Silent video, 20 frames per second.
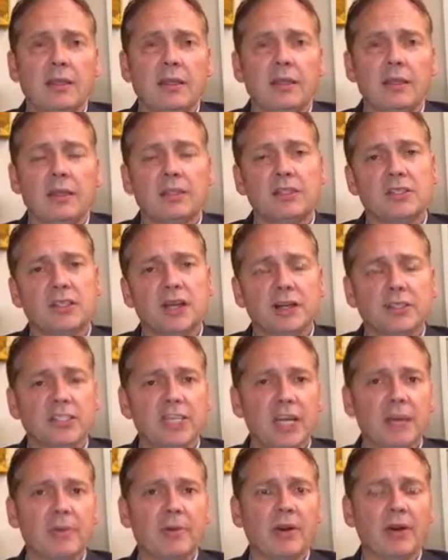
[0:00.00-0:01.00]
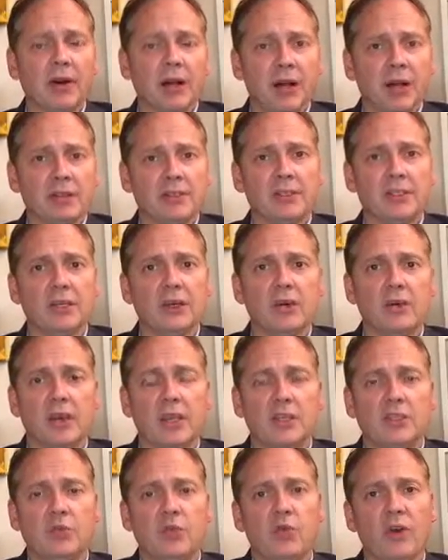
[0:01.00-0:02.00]
The Star Chamber also
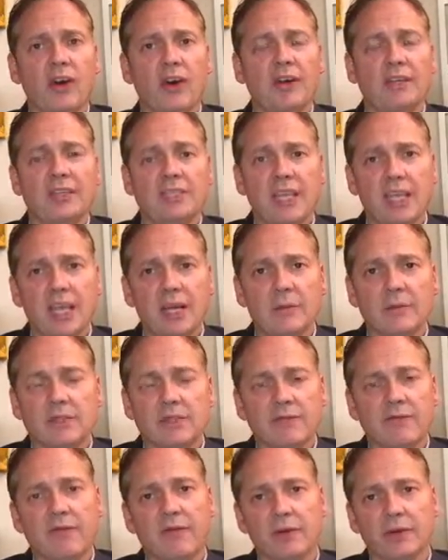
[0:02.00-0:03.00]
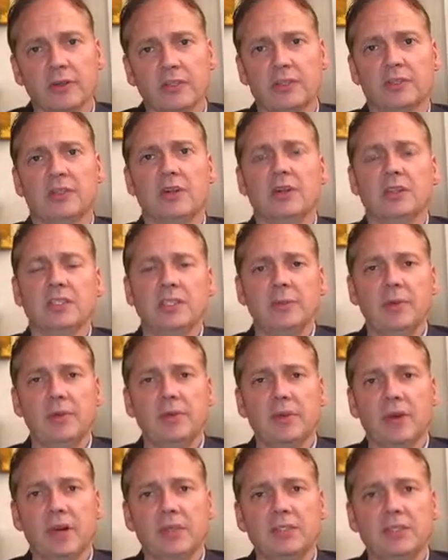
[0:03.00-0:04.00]
is where attempts first started to be
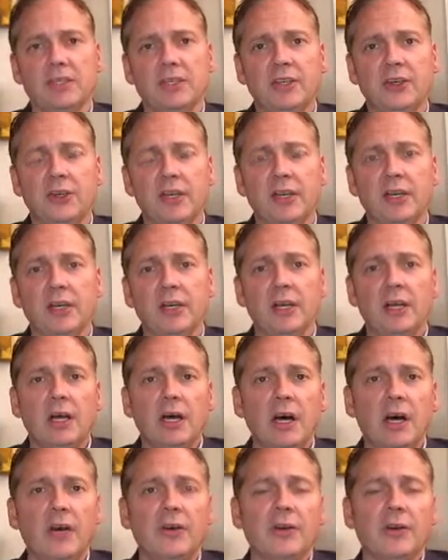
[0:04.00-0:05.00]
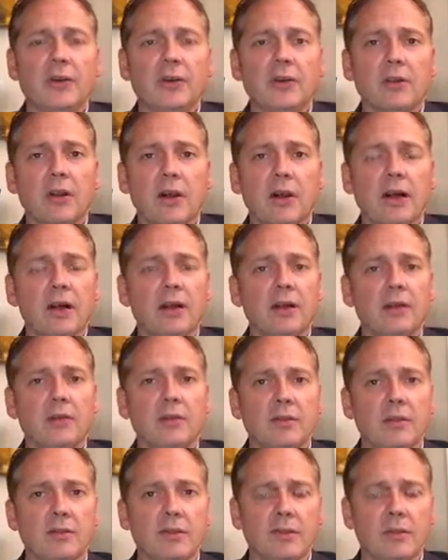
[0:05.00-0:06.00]
prosecuted under
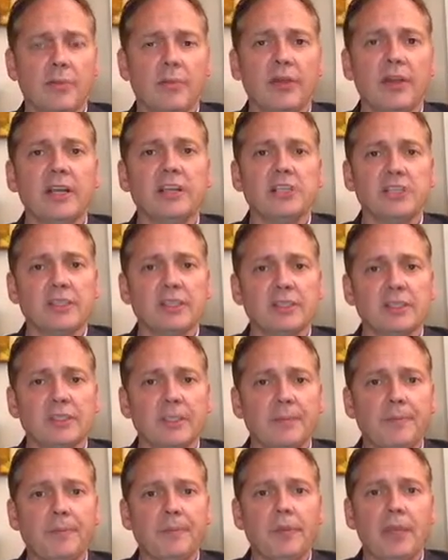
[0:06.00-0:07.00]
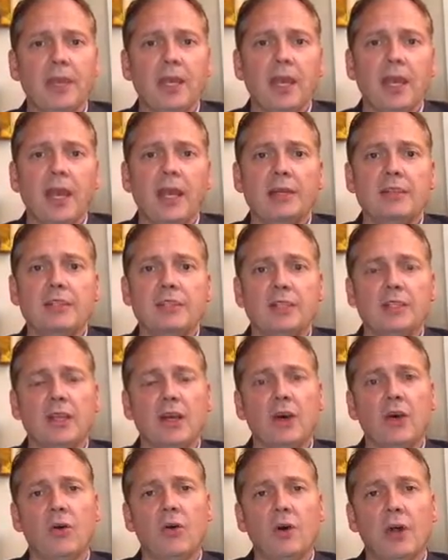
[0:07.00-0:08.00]
the British system. And
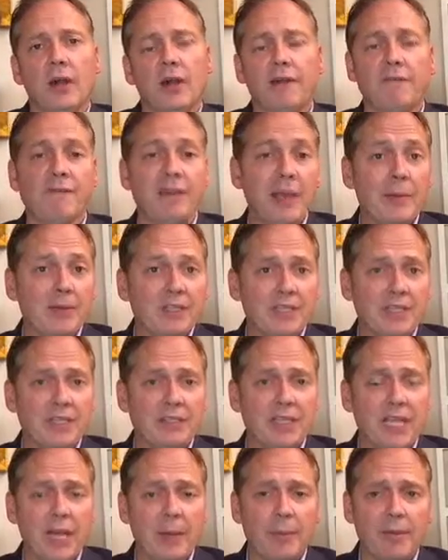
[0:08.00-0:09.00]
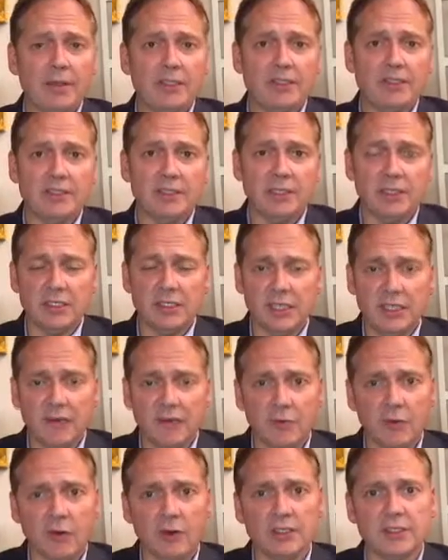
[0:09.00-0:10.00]
so a famous example is in
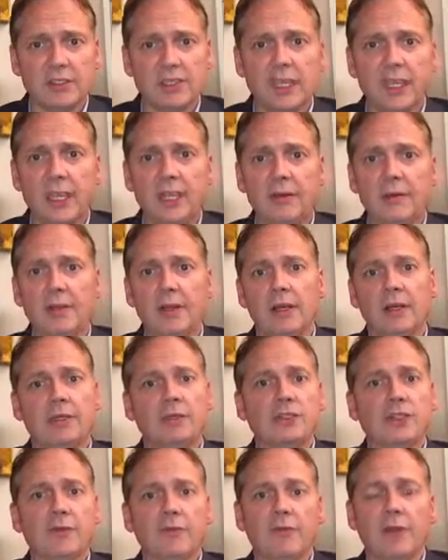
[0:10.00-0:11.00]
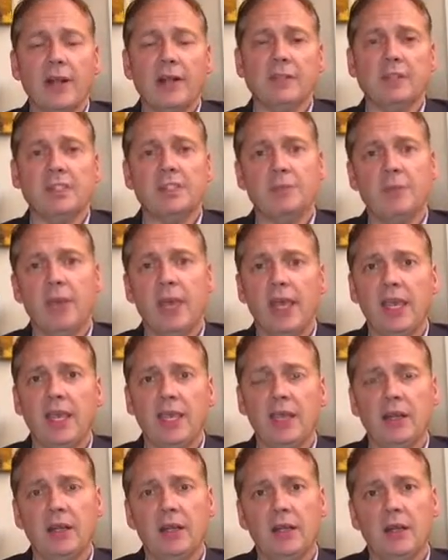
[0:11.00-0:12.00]
1614, Sir Francis
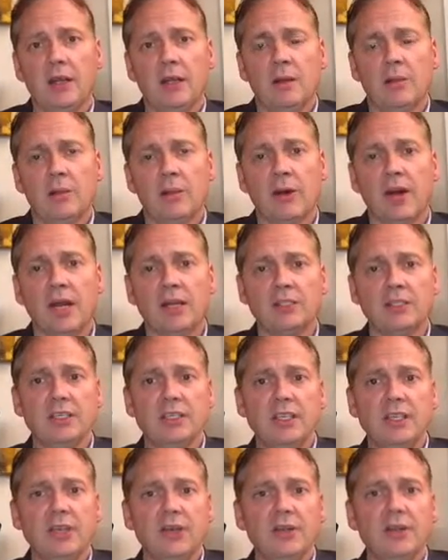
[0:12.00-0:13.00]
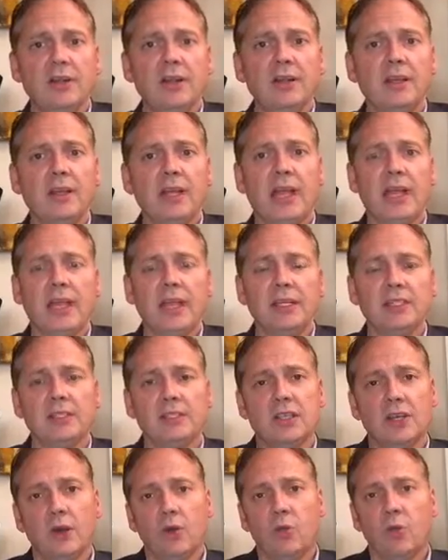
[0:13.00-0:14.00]
Bacon prosecuted a
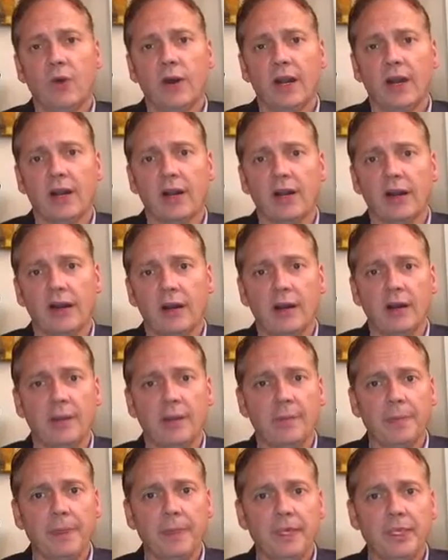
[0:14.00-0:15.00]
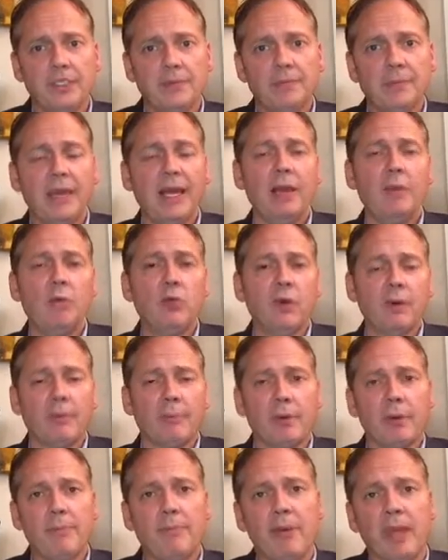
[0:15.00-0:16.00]
case where these men were
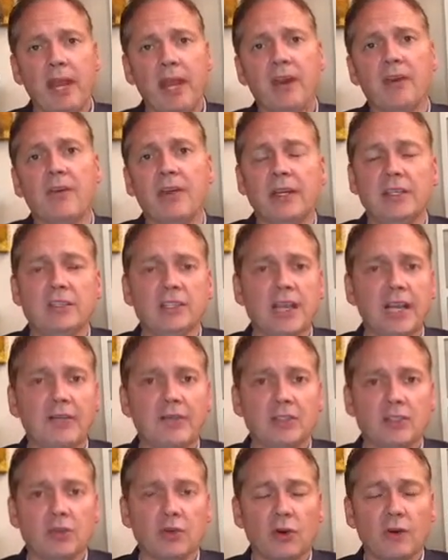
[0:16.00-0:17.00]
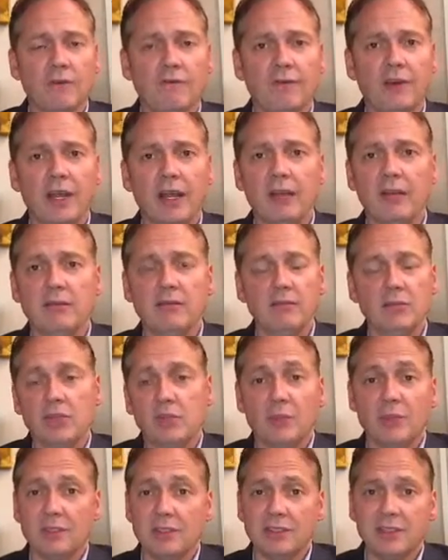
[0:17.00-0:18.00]
preparing to have a sword fight,
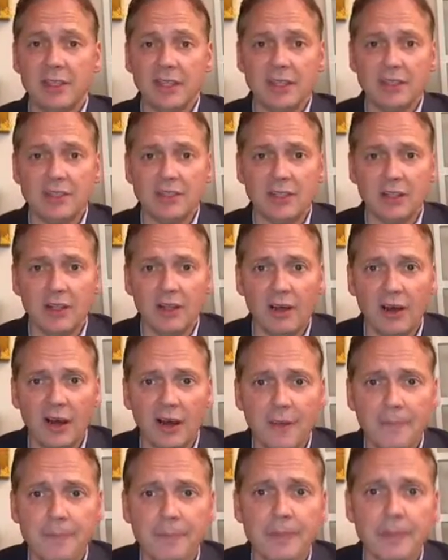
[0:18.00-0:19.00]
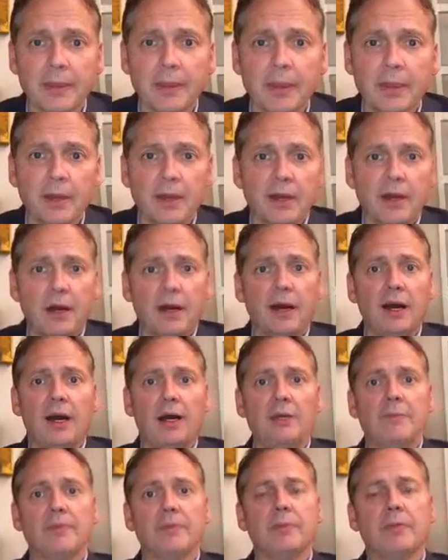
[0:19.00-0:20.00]
which wasn't against the law,
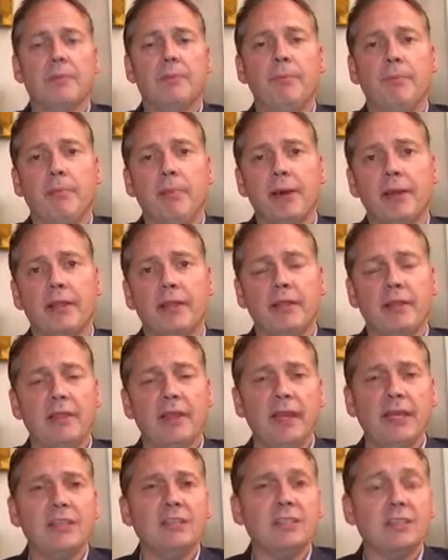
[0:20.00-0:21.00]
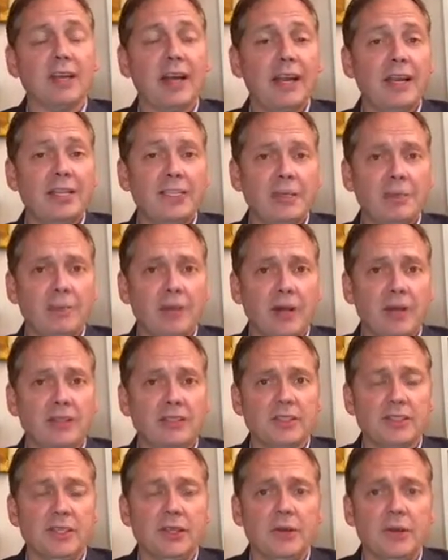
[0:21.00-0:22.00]
but they decided to
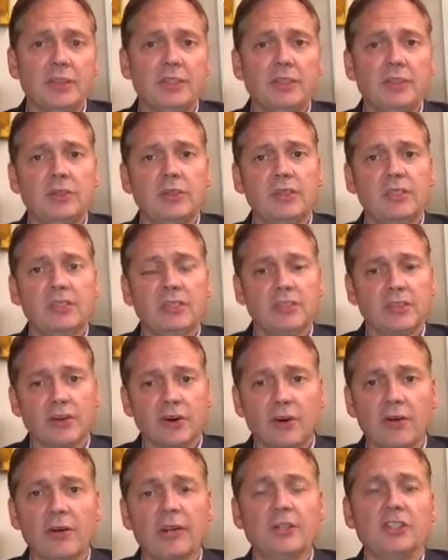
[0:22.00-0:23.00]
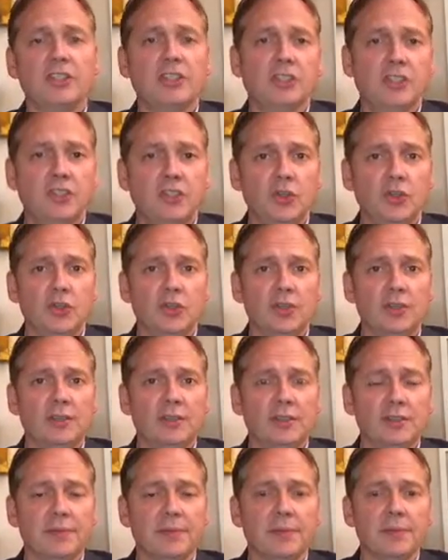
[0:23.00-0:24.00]
prosecute it to discourage
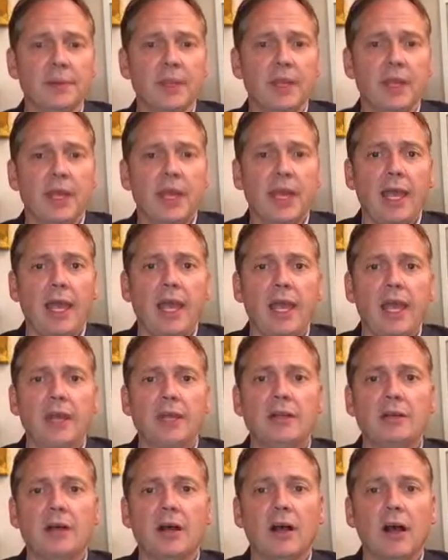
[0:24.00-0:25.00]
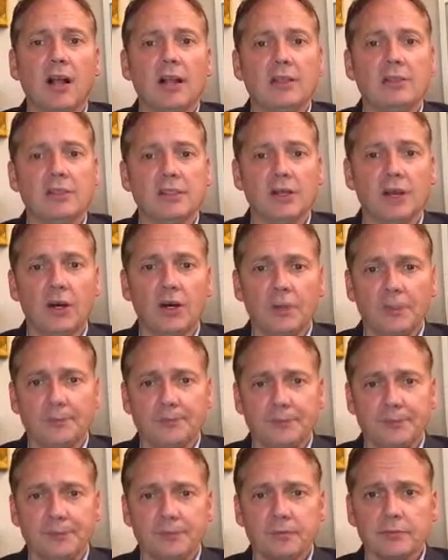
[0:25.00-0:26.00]
duels. And also
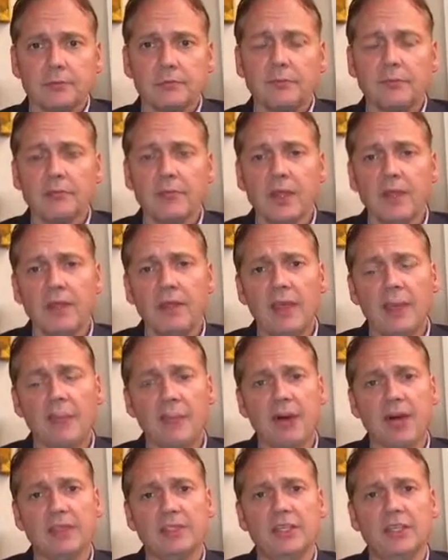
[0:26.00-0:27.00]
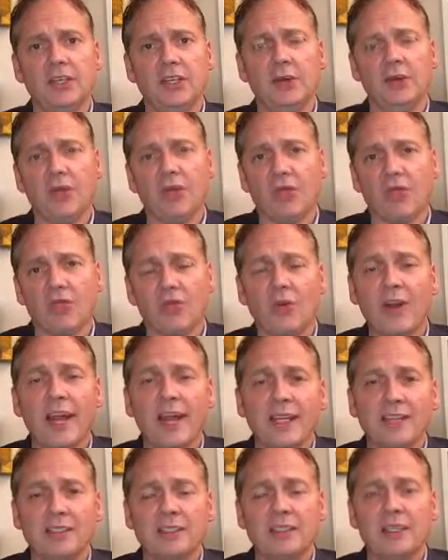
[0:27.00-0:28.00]
they prosecuted
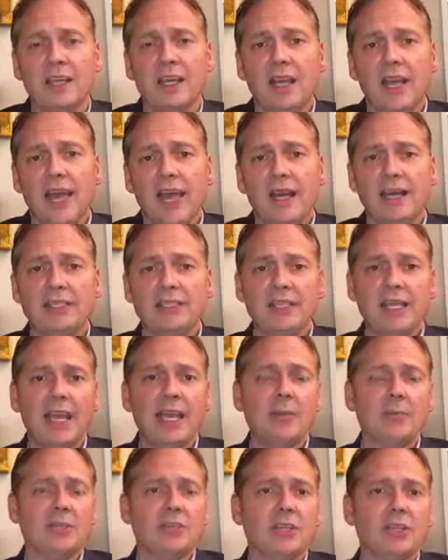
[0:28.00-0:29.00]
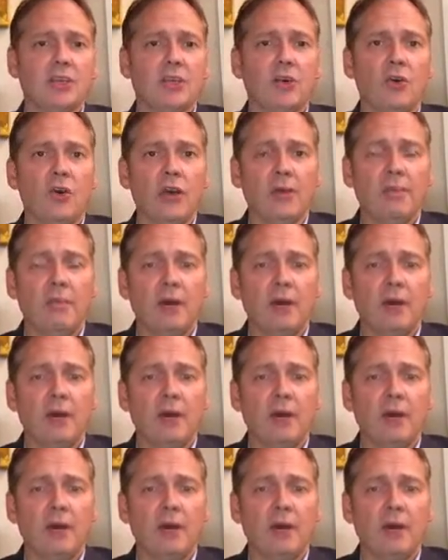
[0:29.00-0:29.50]
threats and attempts to coin